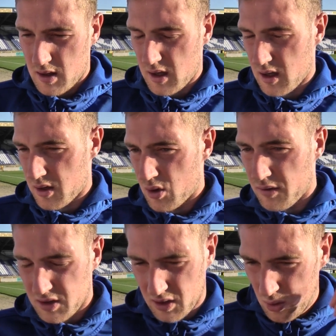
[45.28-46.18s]
Yeah, I know.
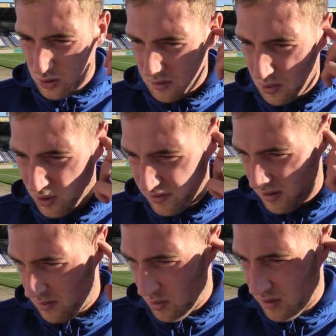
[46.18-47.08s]
Obviously, the goals are poor
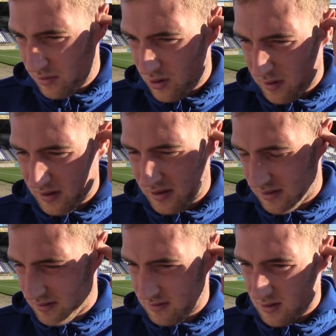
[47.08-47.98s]
from our point of view. I think
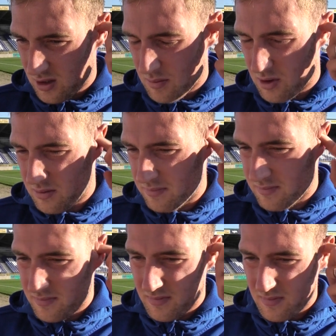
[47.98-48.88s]
a couple of
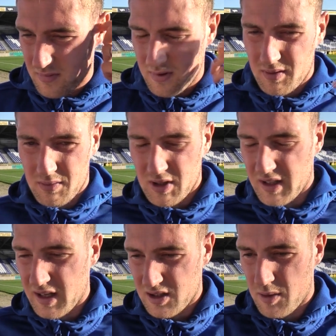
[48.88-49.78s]

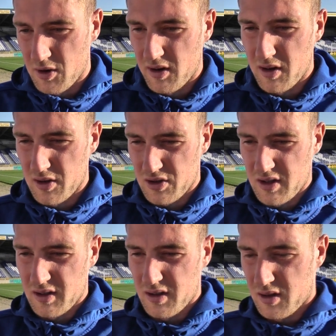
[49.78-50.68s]
mistakes, a couple of runners,
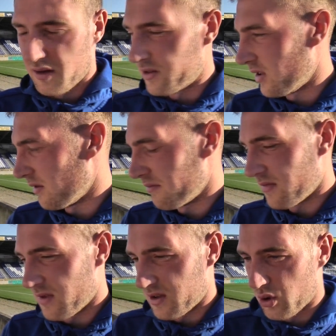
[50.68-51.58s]
and obviously
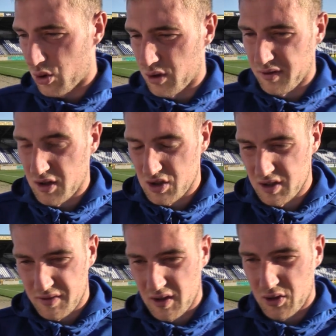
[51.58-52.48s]
two good
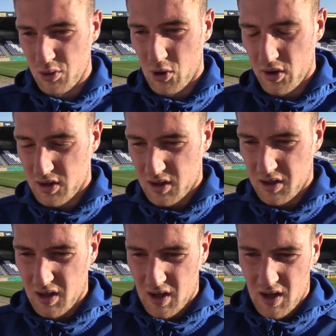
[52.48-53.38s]
finishes for the two boys,
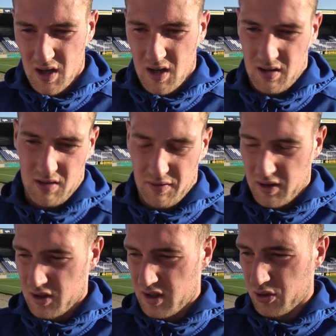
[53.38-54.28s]
and you
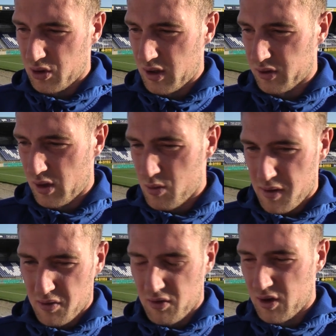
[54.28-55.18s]
find yourself 2-0 down
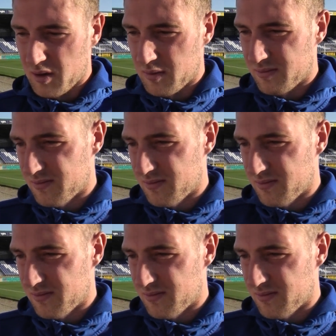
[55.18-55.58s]
without really